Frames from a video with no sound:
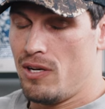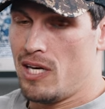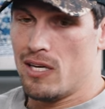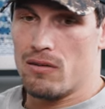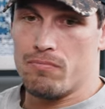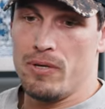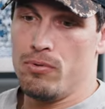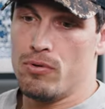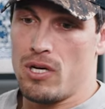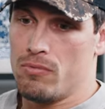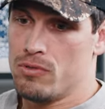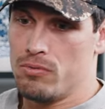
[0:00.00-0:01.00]
Like people
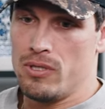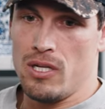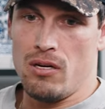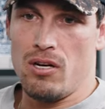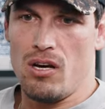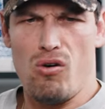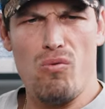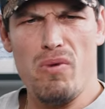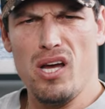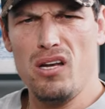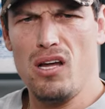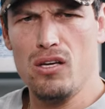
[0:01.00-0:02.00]
come to me now, like, oh
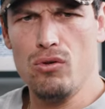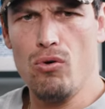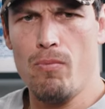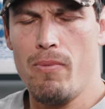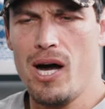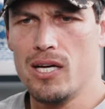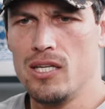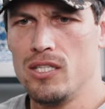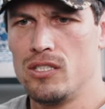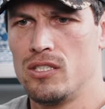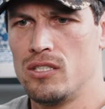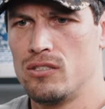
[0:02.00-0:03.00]
man, like you're marketing